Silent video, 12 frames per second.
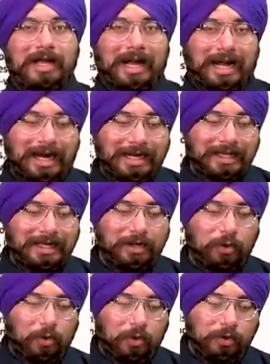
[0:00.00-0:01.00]
and
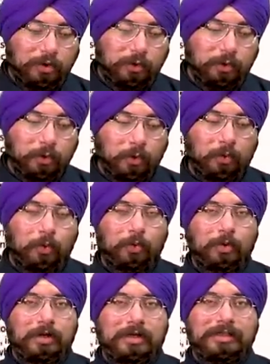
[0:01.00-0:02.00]
in order to
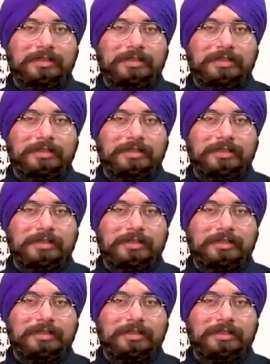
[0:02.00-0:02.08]
know